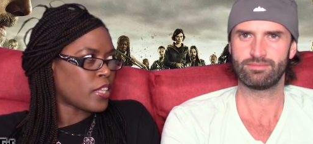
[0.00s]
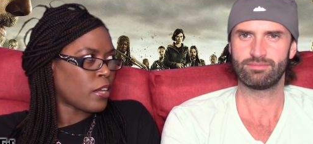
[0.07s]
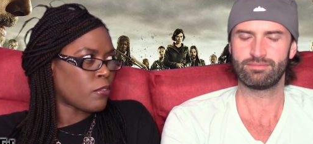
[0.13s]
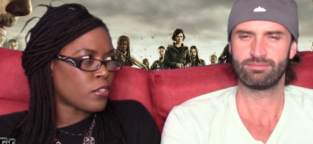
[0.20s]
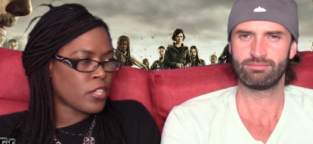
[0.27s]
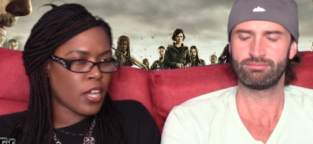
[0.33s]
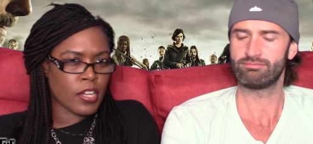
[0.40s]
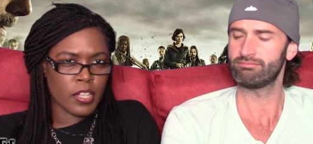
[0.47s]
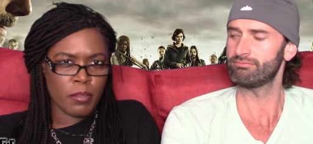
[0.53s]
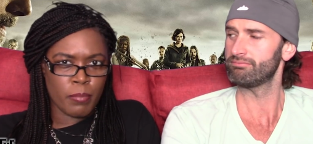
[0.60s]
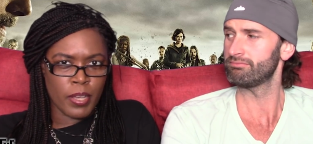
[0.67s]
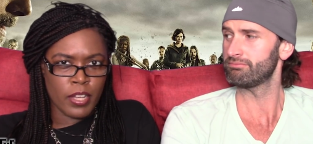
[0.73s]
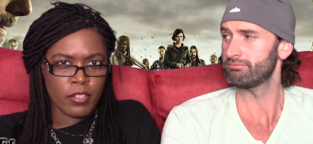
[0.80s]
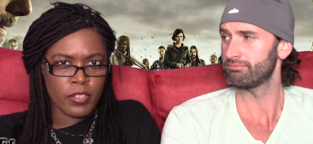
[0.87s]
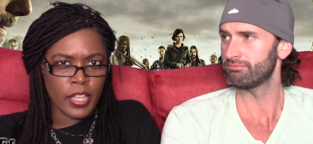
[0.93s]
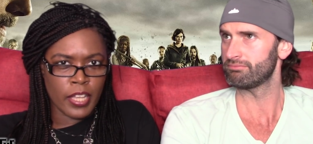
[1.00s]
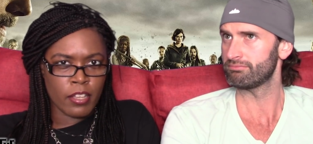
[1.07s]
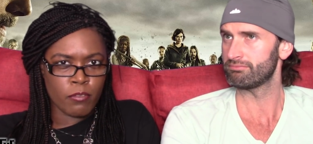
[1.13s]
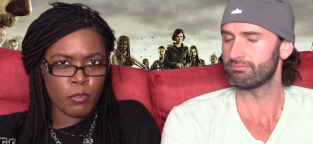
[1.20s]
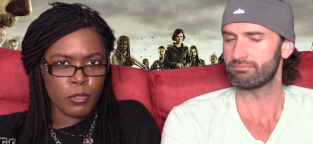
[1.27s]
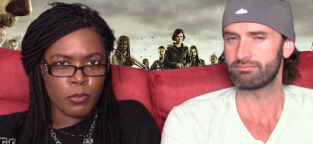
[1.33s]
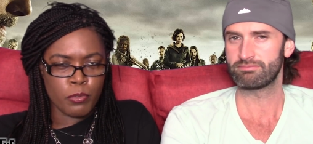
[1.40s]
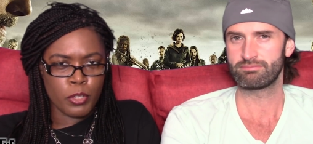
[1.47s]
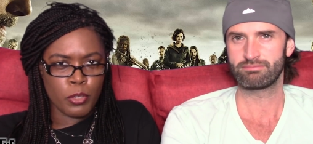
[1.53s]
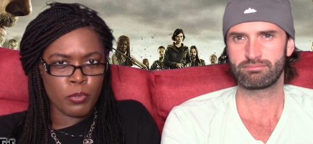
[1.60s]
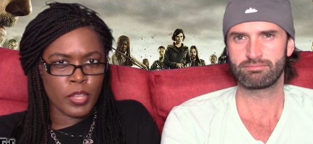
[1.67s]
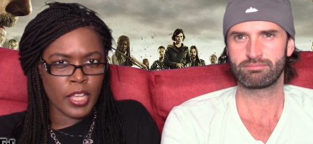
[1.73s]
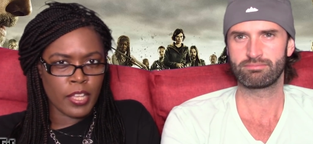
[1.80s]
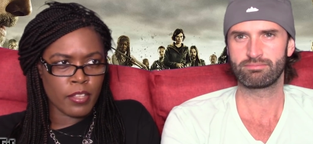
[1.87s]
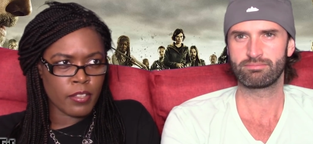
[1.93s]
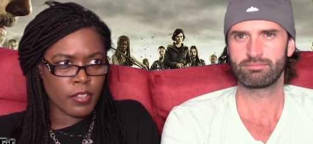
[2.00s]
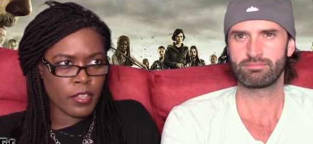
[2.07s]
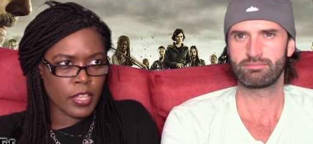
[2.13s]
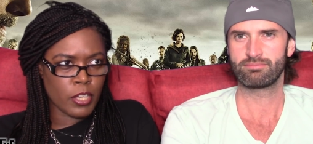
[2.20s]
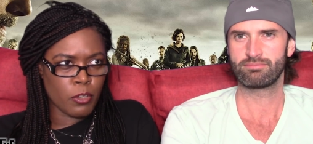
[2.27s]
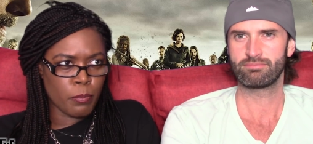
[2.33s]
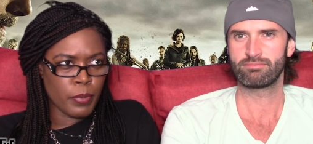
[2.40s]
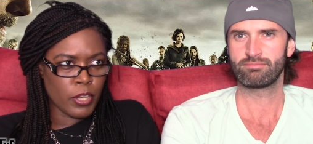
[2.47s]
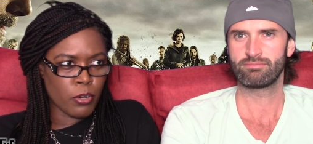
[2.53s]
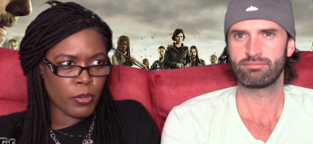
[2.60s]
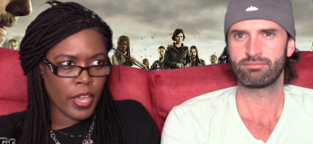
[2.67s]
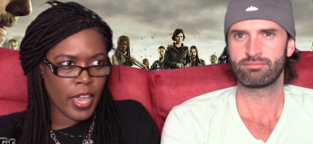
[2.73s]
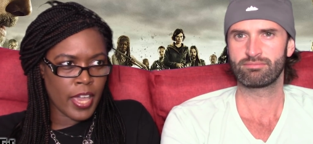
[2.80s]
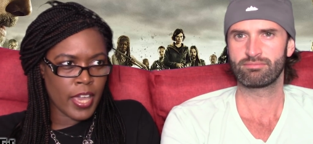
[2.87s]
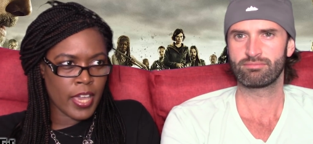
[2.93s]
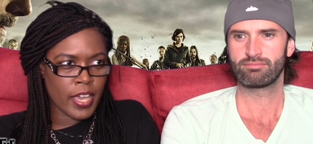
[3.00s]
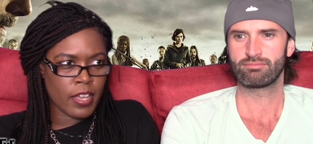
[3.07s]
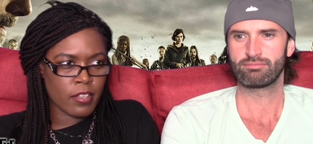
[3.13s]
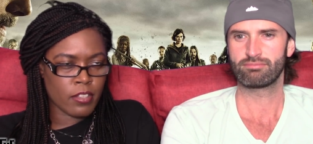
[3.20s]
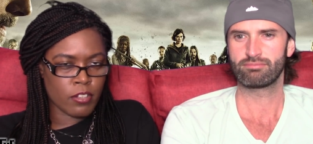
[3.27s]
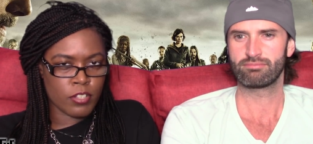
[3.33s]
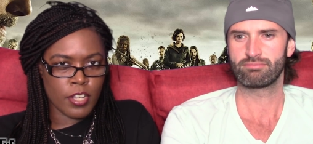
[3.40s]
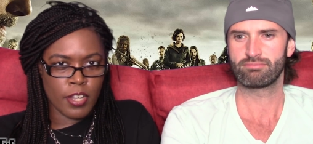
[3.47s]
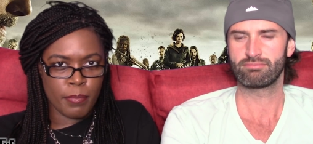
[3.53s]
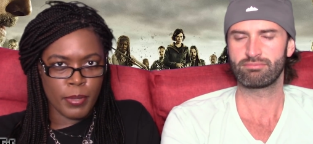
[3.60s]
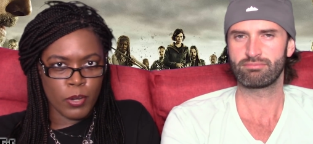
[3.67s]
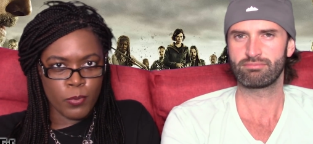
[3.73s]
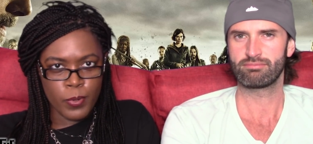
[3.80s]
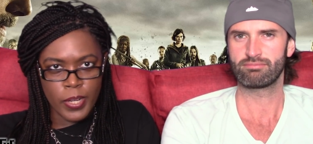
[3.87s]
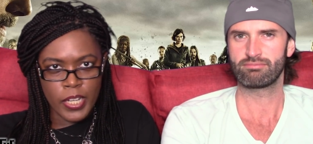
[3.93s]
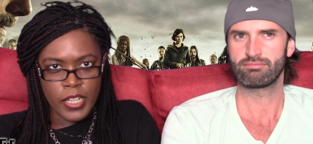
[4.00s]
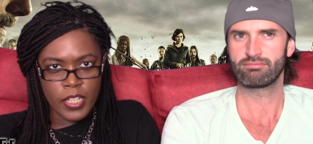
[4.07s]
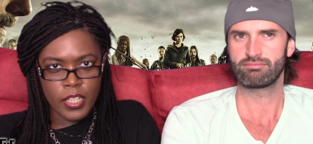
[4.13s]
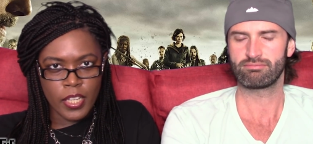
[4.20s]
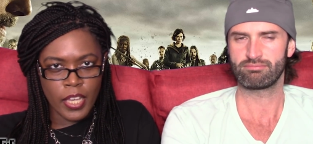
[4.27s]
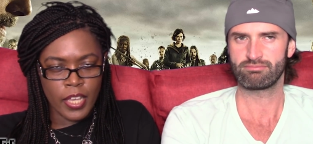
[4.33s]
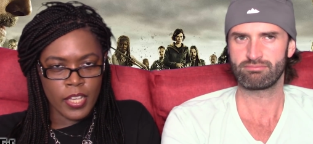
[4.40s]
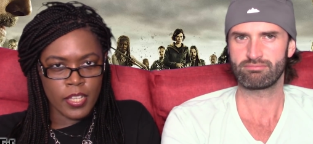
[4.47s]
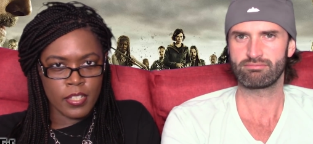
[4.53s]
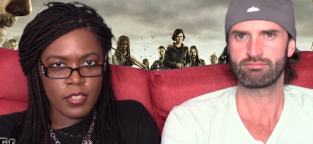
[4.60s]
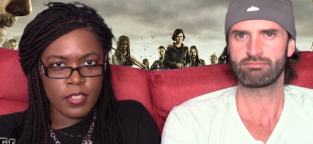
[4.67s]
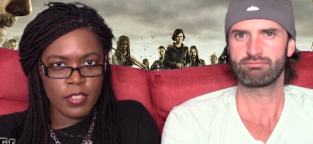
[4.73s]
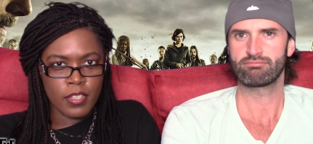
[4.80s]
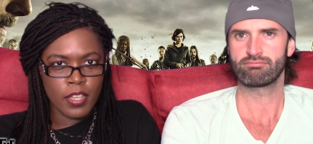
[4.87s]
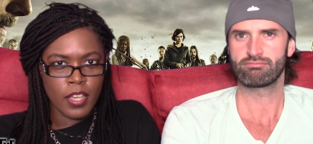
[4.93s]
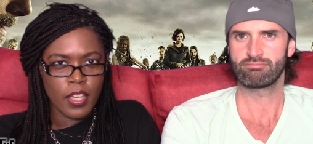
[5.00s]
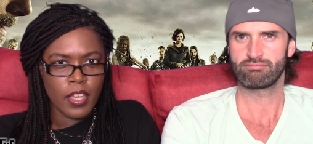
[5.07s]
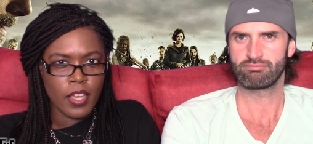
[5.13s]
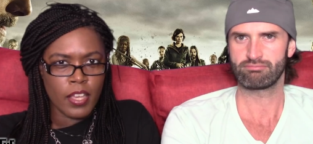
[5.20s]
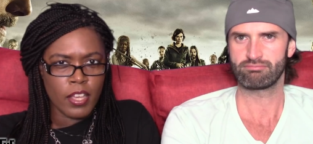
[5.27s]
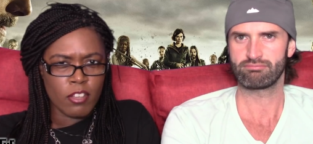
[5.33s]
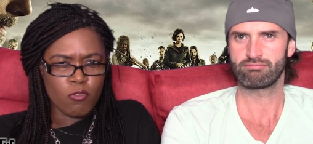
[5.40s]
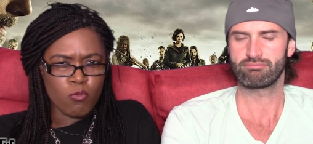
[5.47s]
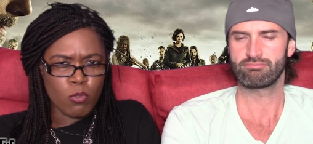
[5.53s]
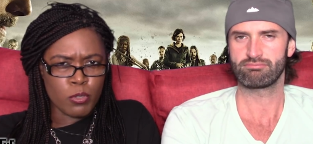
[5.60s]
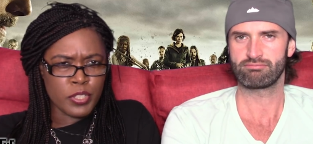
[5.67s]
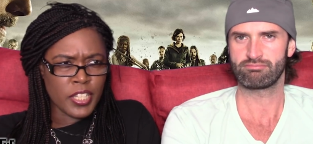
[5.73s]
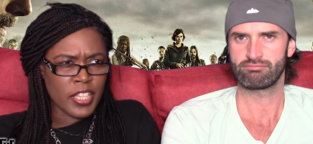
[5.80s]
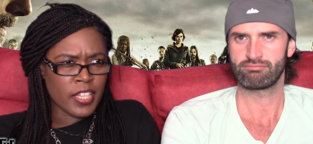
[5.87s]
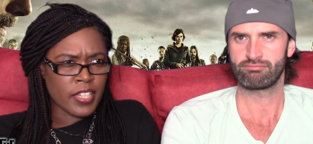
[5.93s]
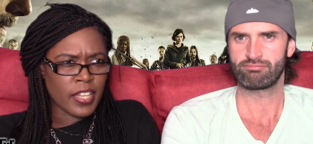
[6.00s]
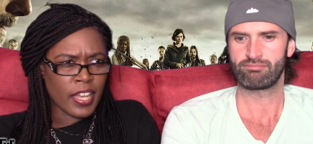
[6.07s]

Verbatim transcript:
Speaker 1: they were talking about like, well, do you think he'll be okay? They're talking about Rick and Rosita.